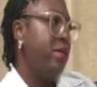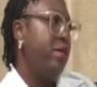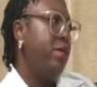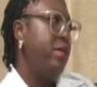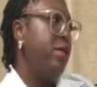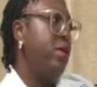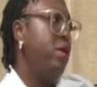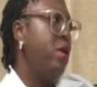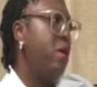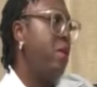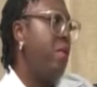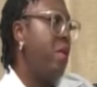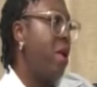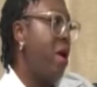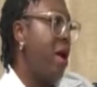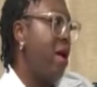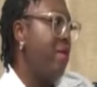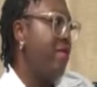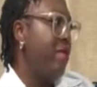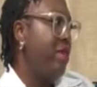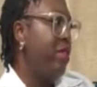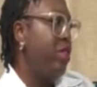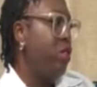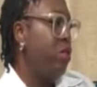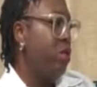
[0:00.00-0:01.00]
But
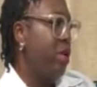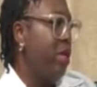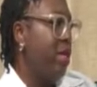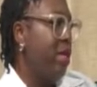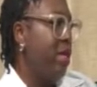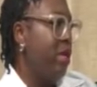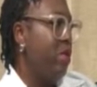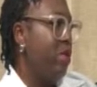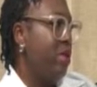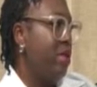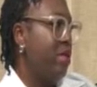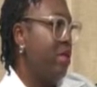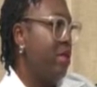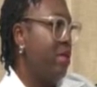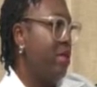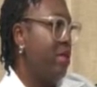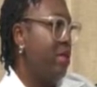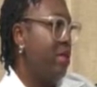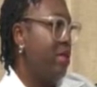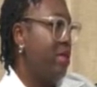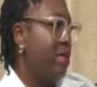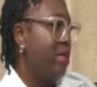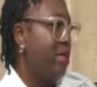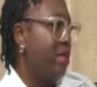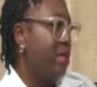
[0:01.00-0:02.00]
eventually it
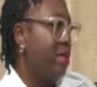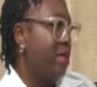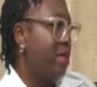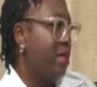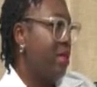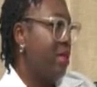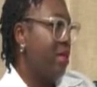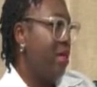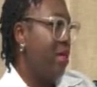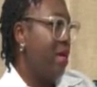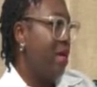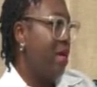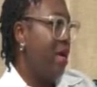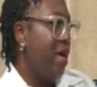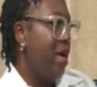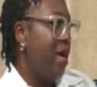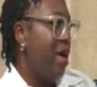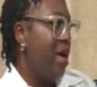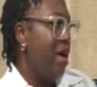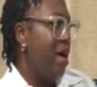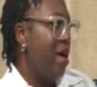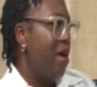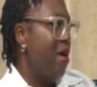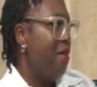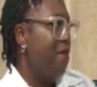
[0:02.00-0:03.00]
was,
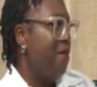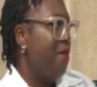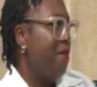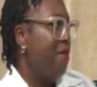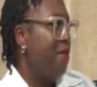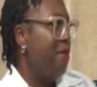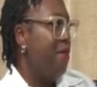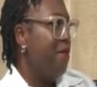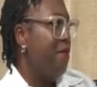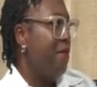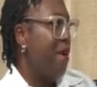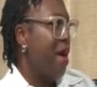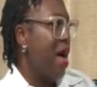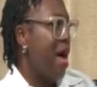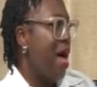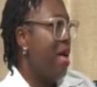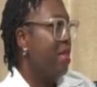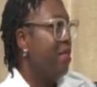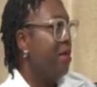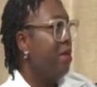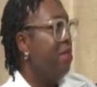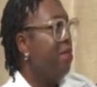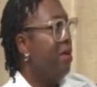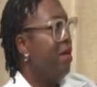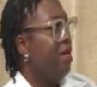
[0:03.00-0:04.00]
if
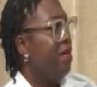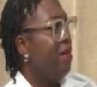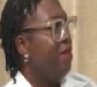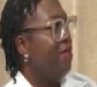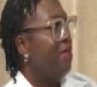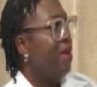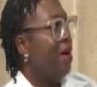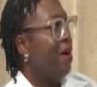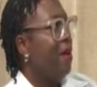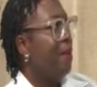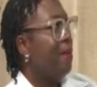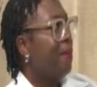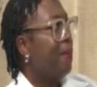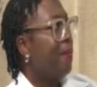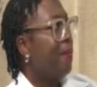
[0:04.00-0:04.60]
as a believer,